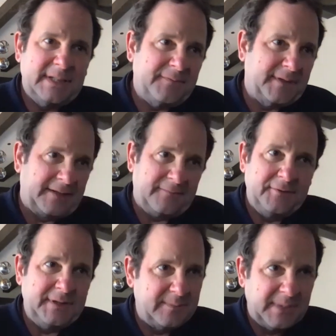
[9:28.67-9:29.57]
If you
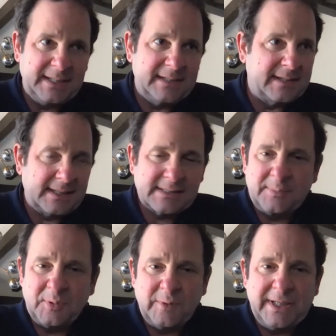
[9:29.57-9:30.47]
need money in the next
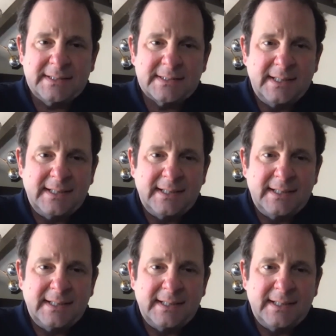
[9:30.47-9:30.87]
couple of weeks,